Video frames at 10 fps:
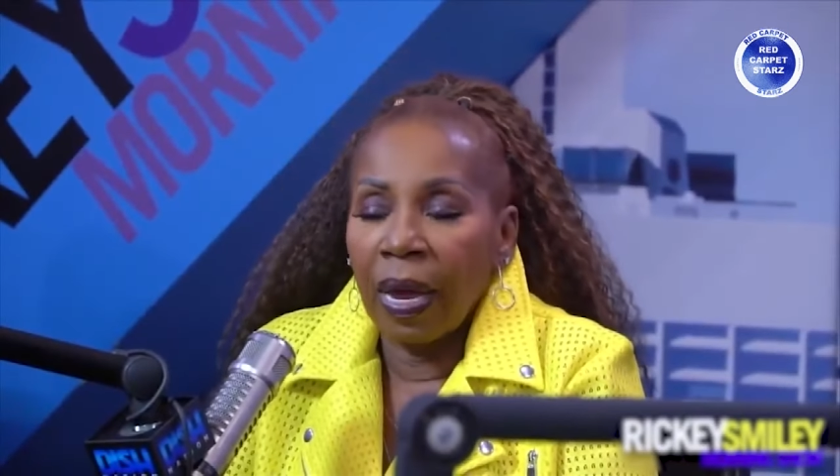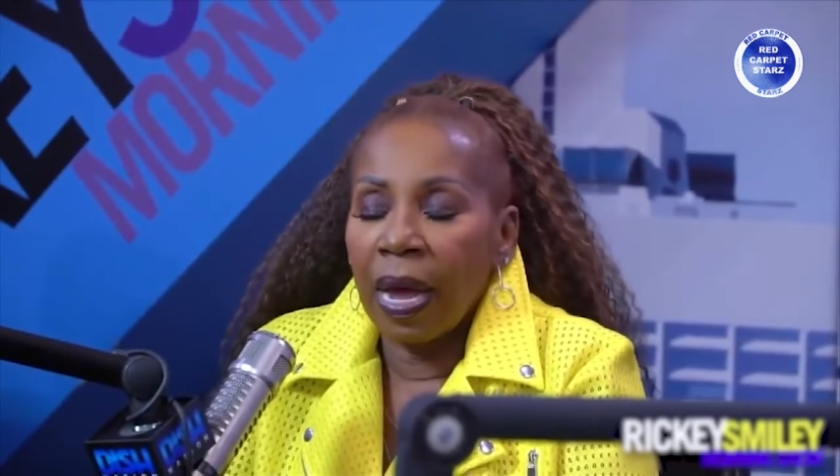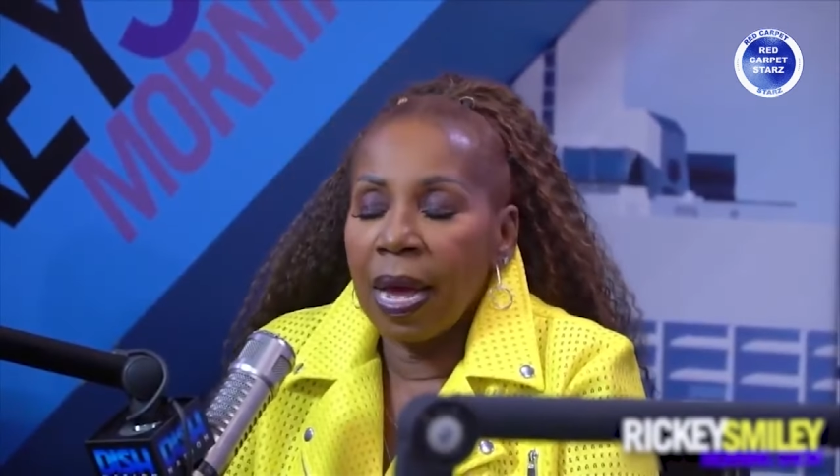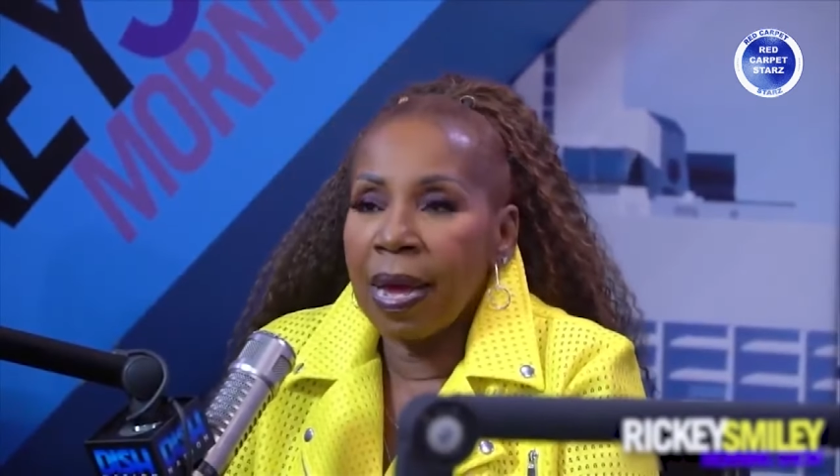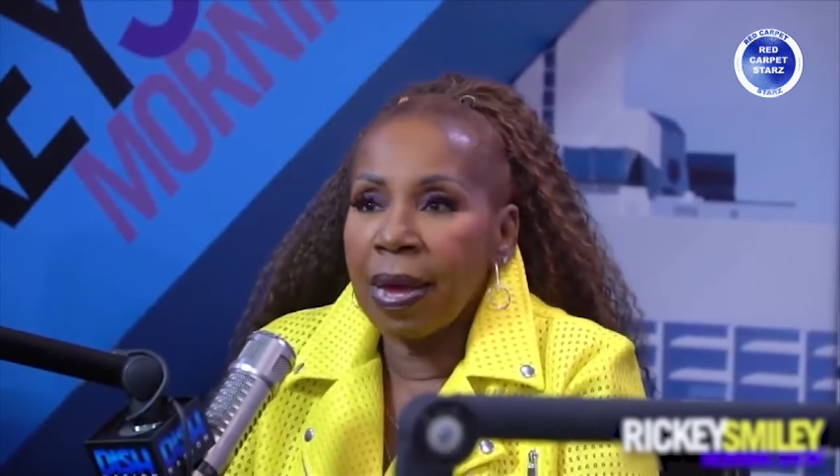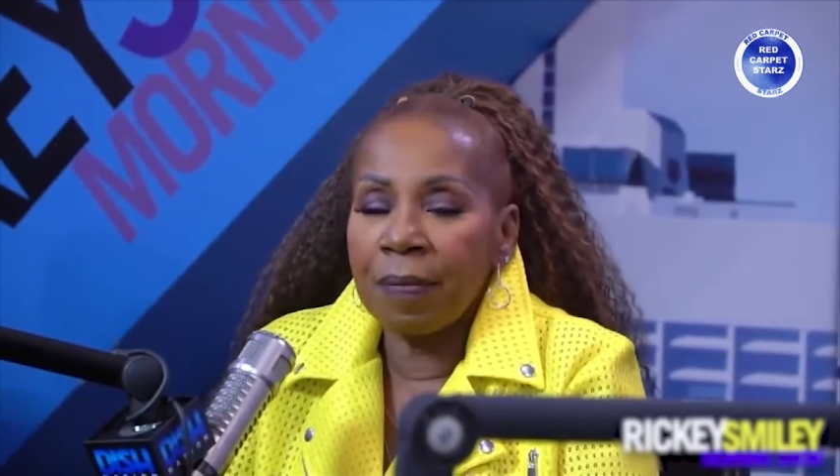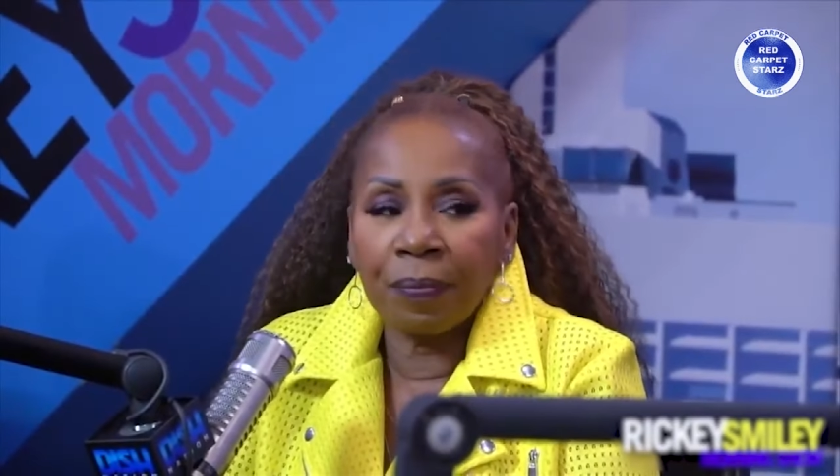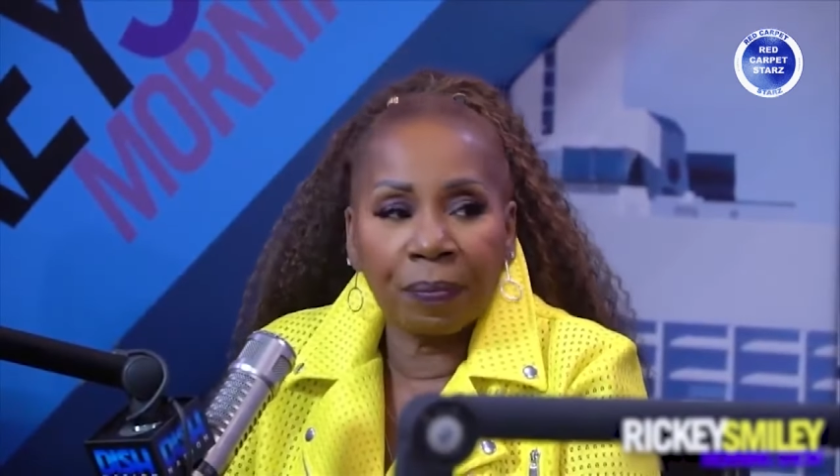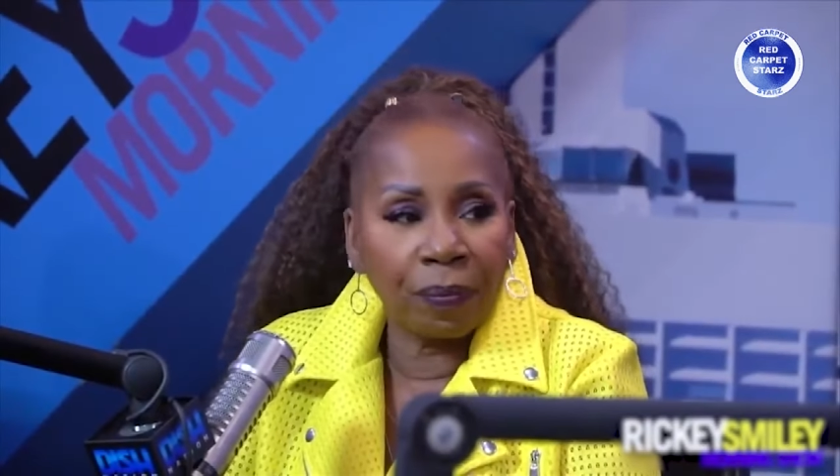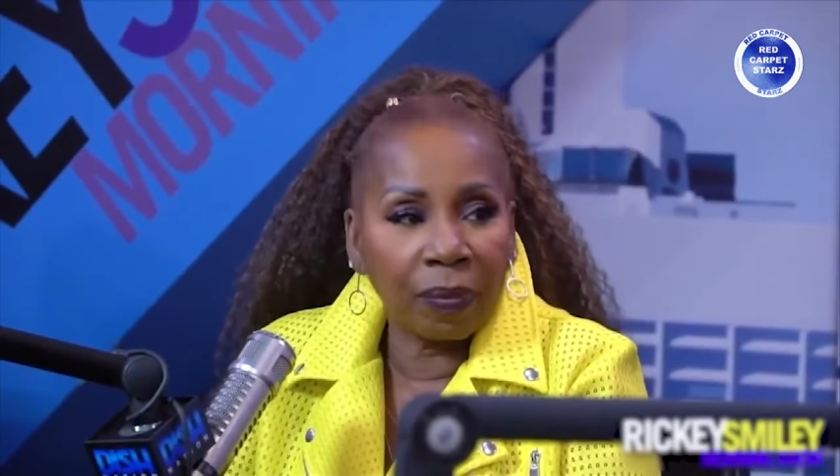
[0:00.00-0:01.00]
Cannon
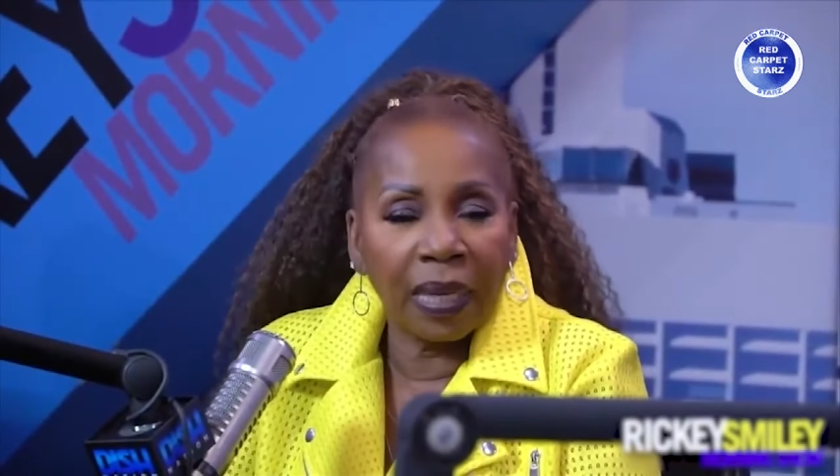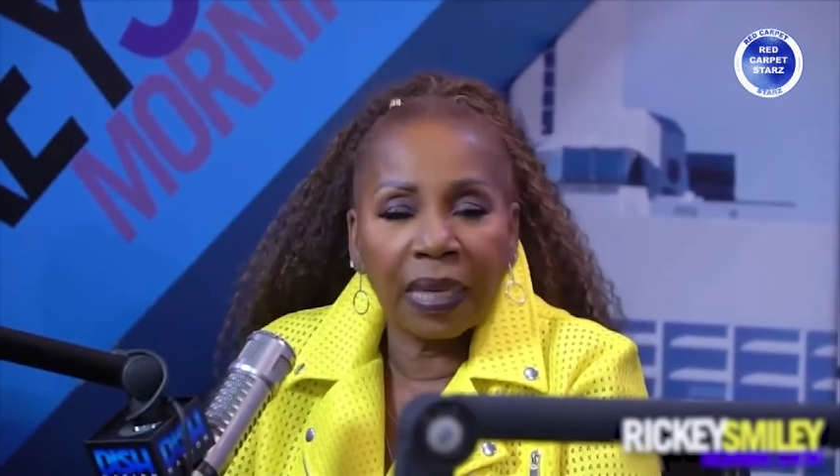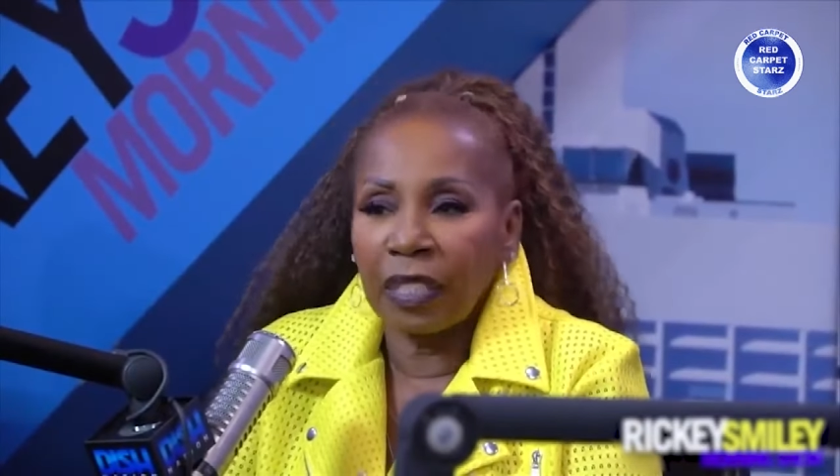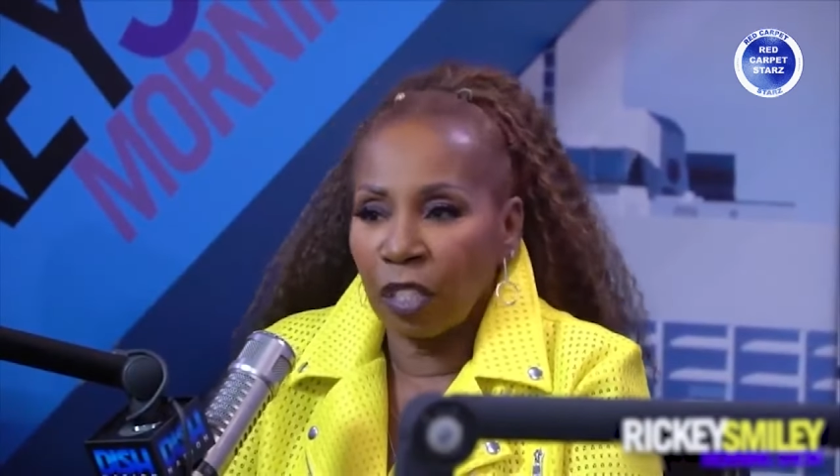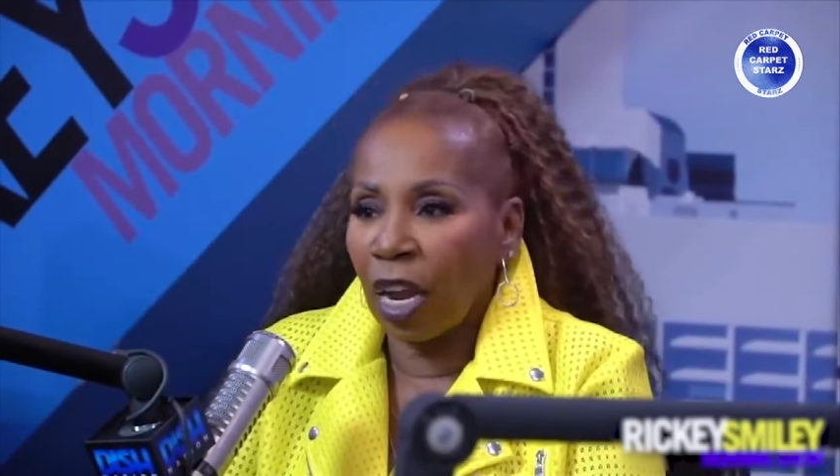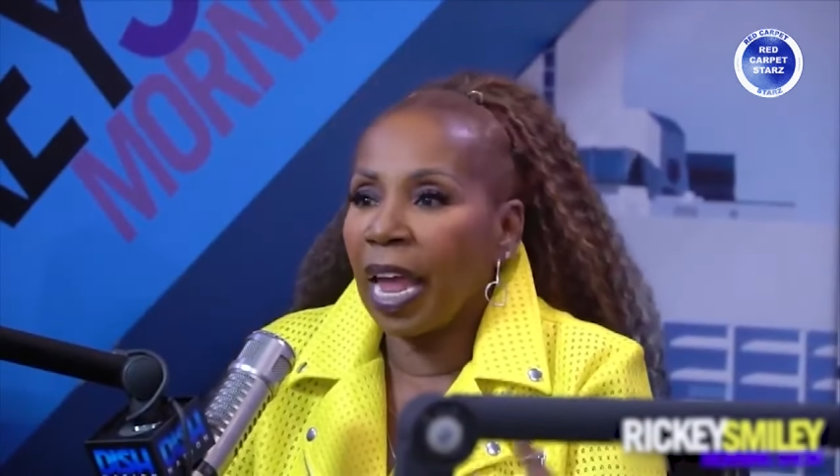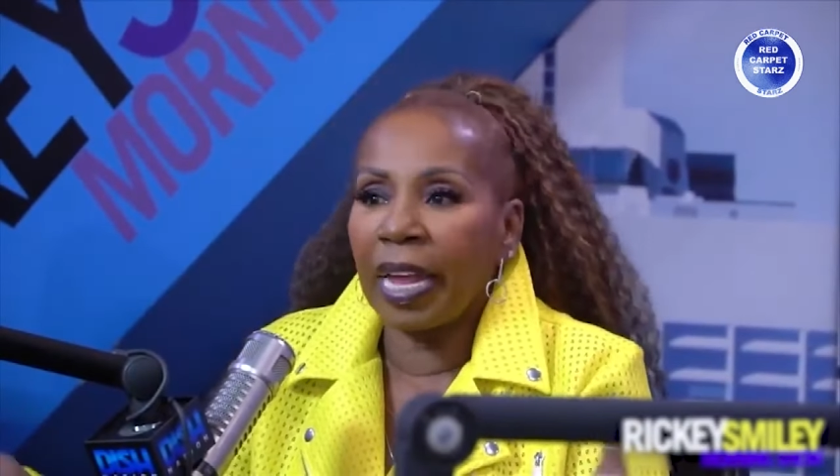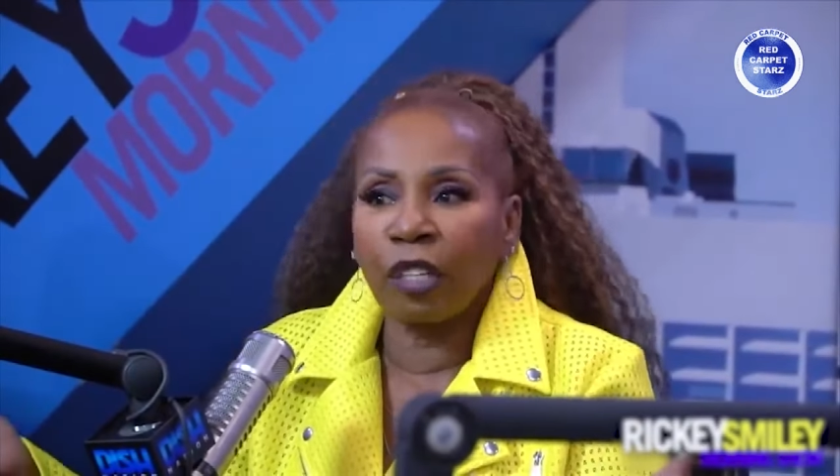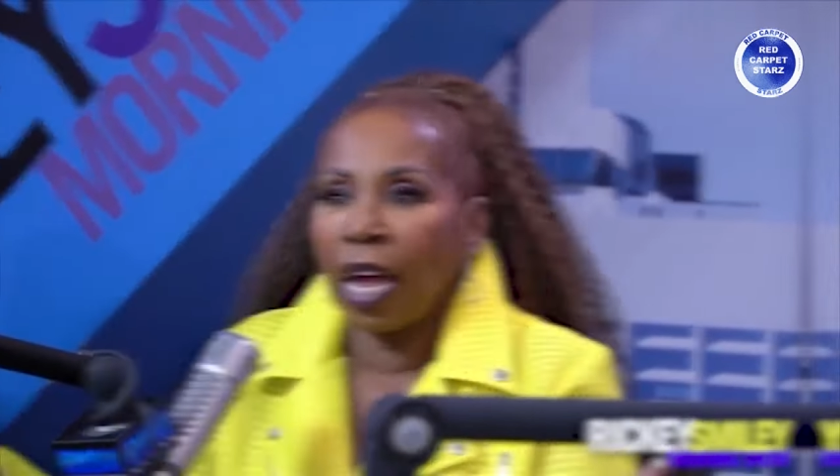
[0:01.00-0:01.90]
became a parent for the fifth